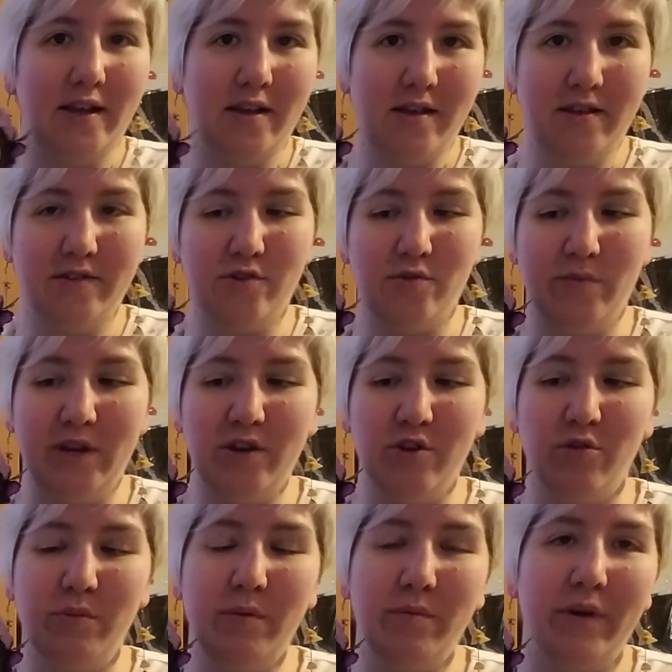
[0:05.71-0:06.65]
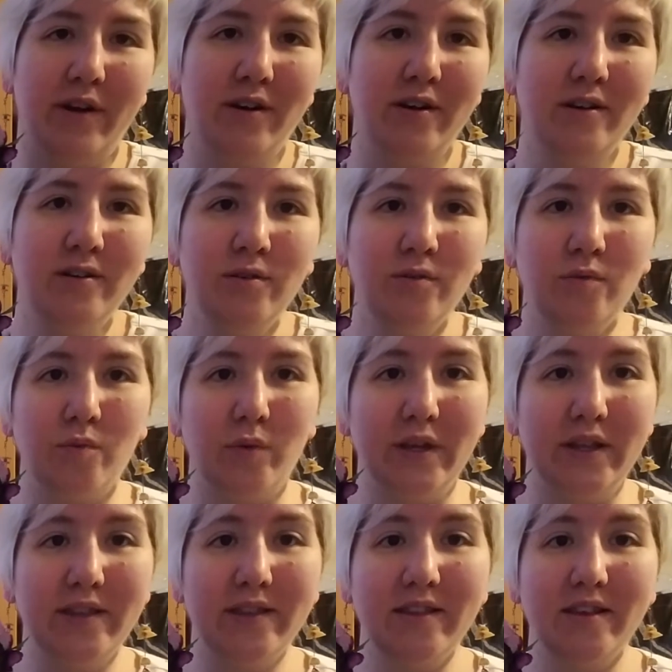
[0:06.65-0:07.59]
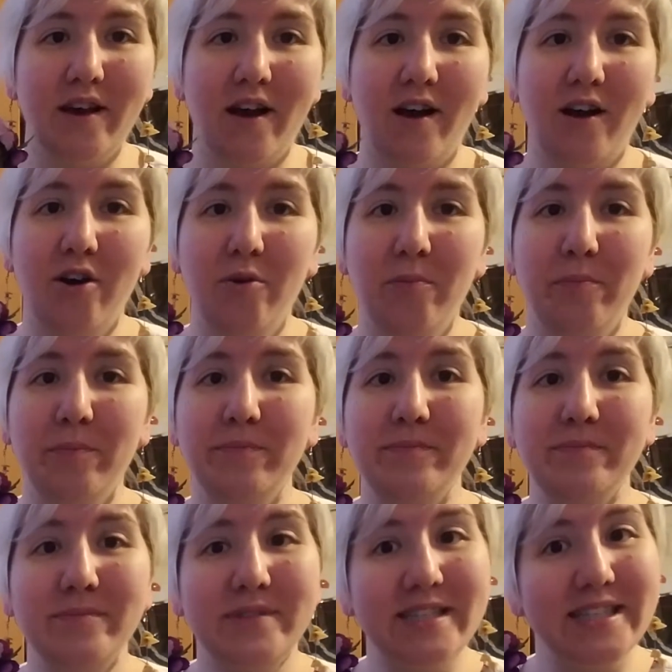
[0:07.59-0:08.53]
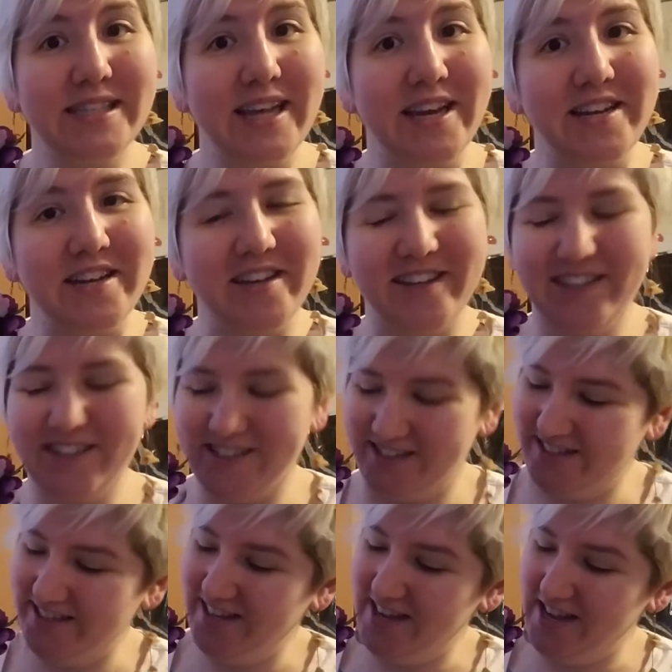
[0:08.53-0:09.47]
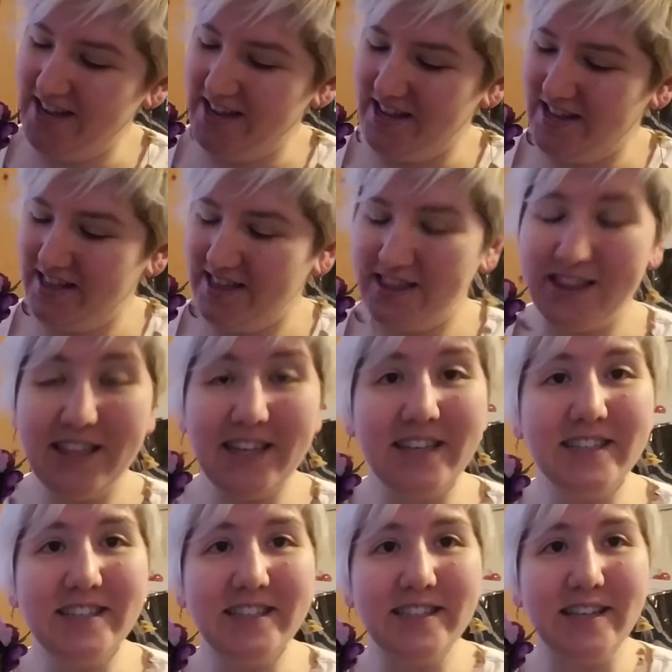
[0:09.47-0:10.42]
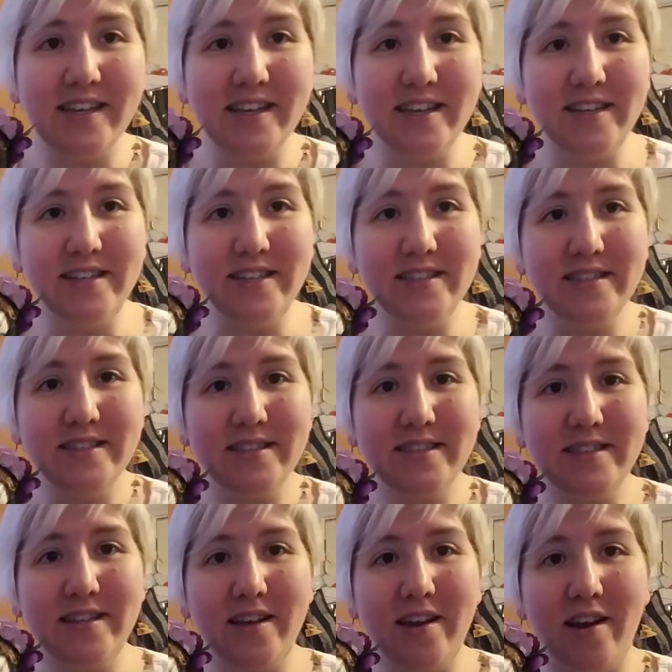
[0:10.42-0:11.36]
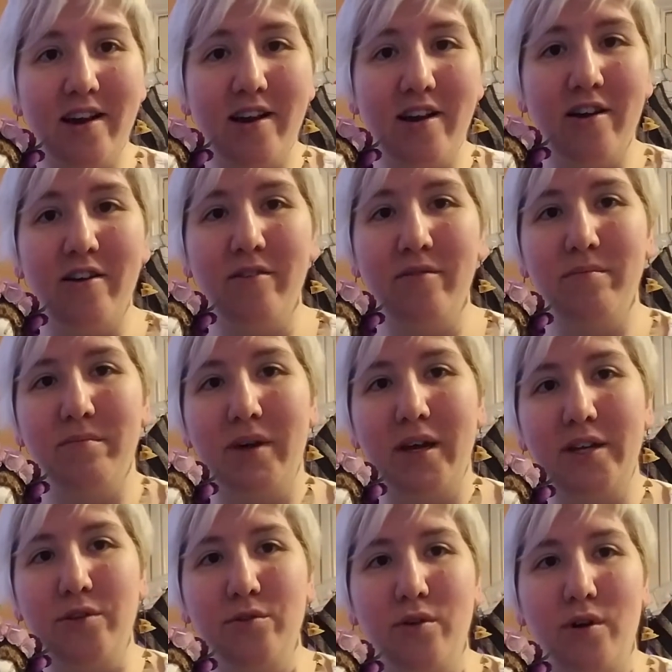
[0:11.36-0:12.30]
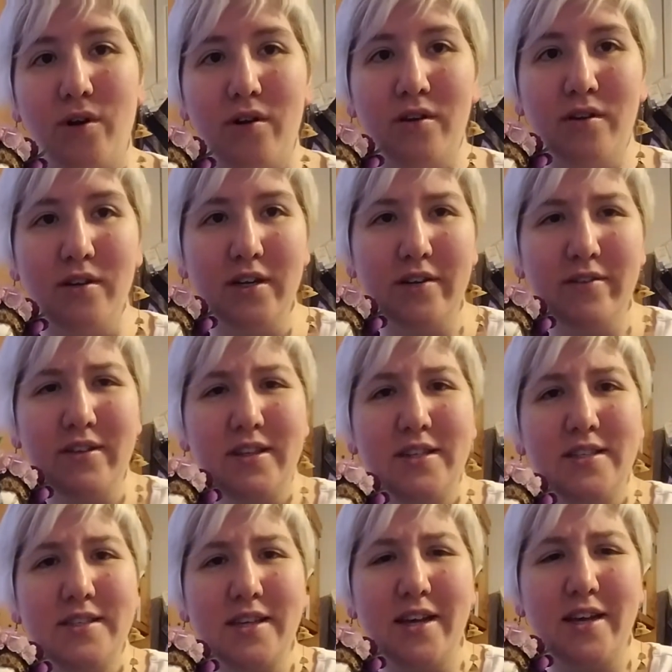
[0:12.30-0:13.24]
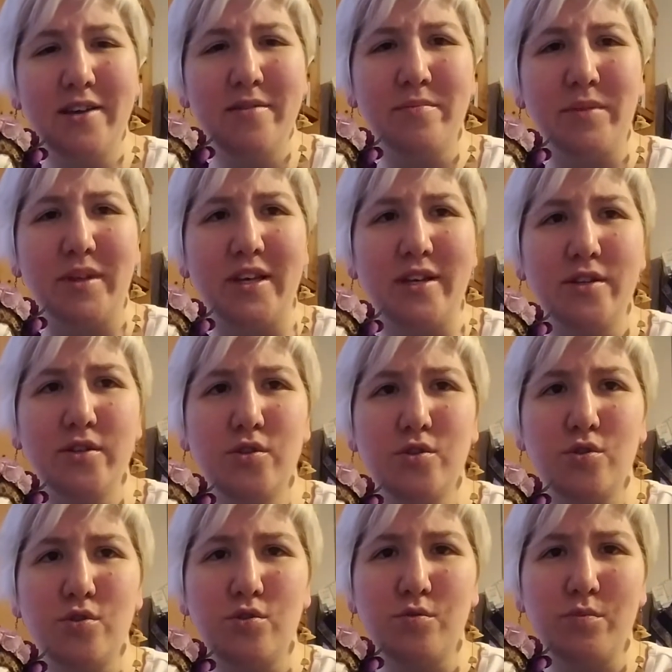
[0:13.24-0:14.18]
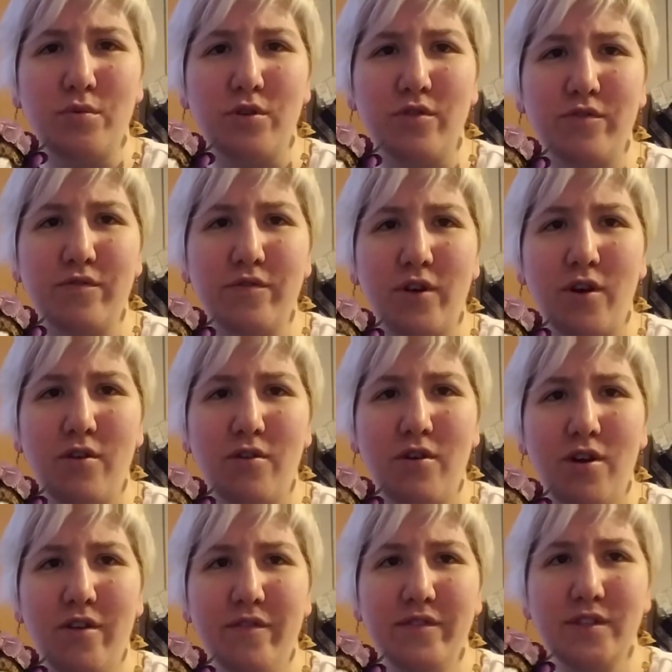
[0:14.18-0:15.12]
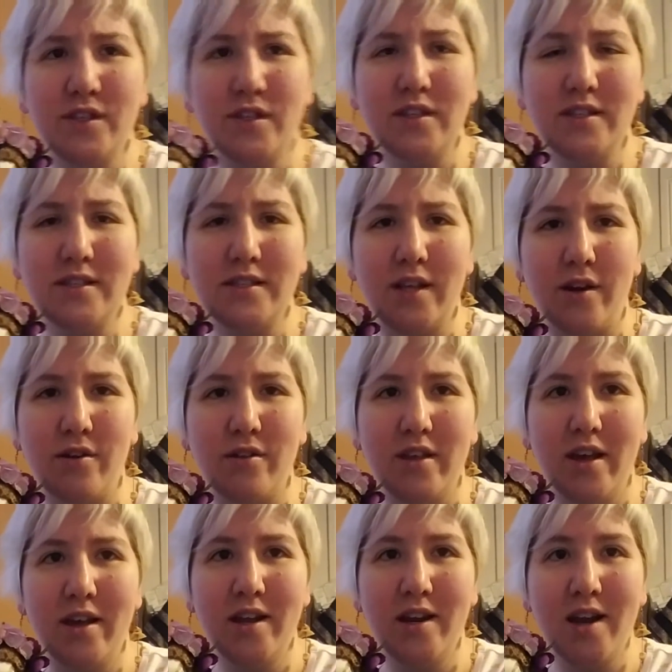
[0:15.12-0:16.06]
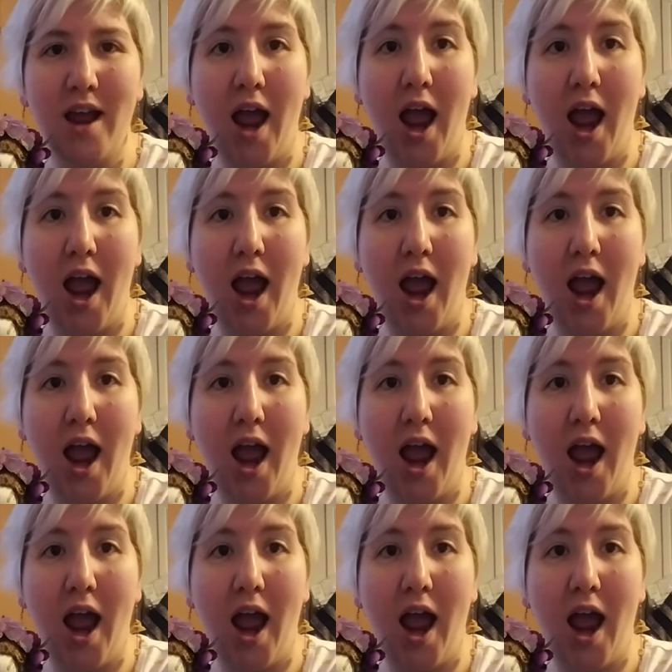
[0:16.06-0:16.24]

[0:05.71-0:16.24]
as you might know me better, with Titania. This is my new girl, and I realize I am like super far off, so let's center that.